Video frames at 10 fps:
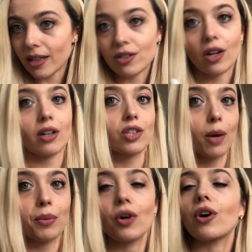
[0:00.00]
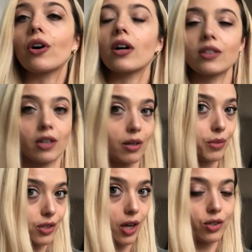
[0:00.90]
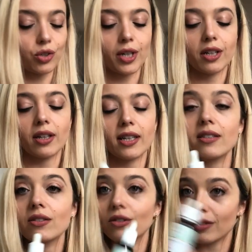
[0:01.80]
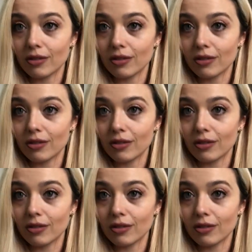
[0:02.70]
It's not a topical, it's not a massage oil, it's